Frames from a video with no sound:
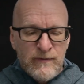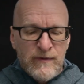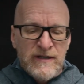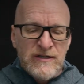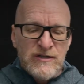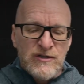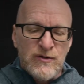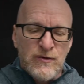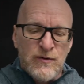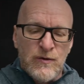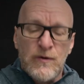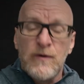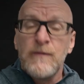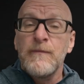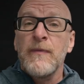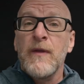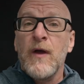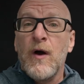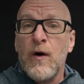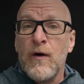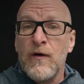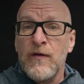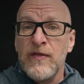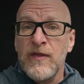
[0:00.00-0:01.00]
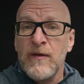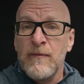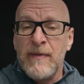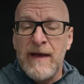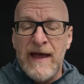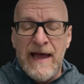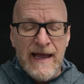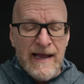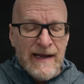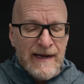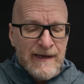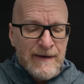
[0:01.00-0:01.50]
ratio on the
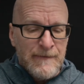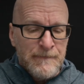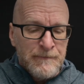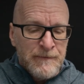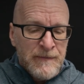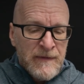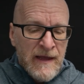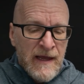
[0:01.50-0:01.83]
back.